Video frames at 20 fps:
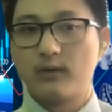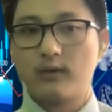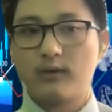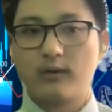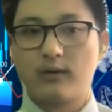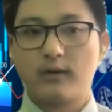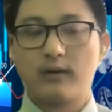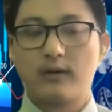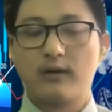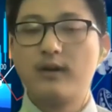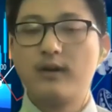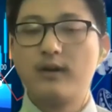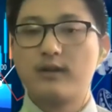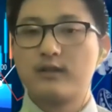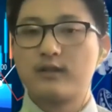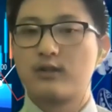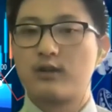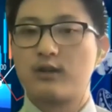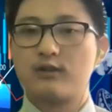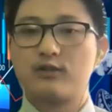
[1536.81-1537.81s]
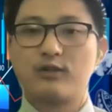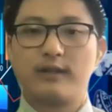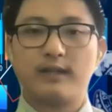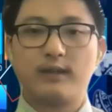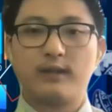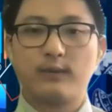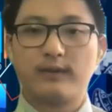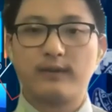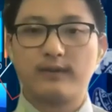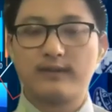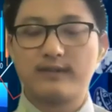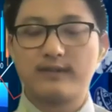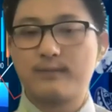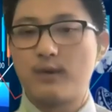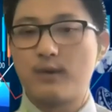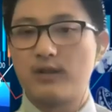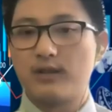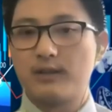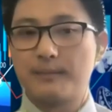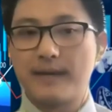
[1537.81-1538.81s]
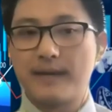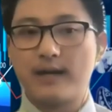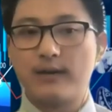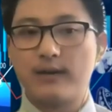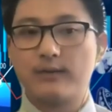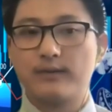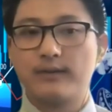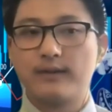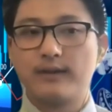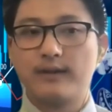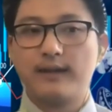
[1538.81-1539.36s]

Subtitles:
or start trading with a small amount